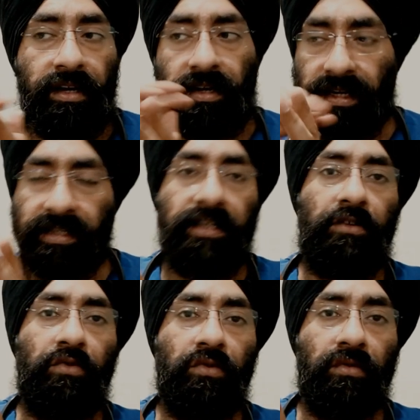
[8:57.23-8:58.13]
and release
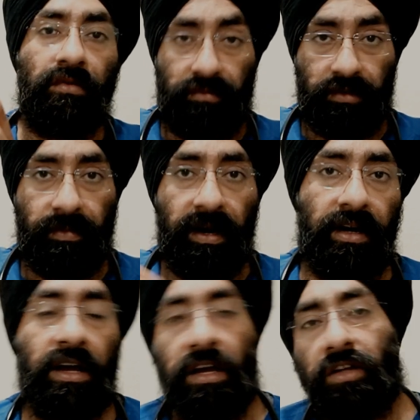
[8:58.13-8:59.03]
into the
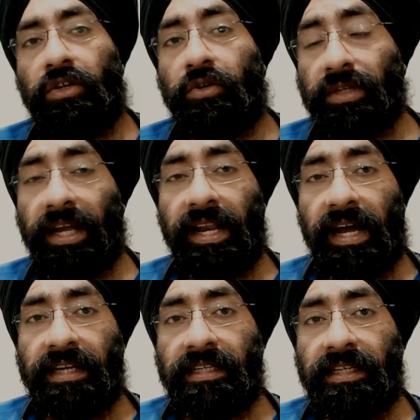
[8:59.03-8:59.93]
blood. So using
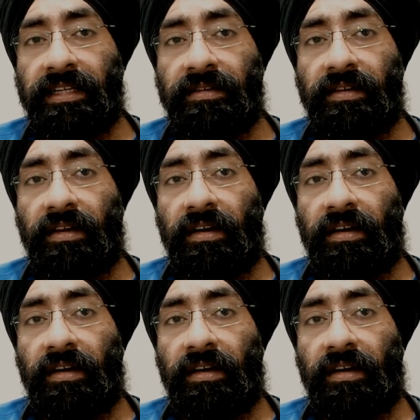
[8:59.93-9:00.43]
L-arginine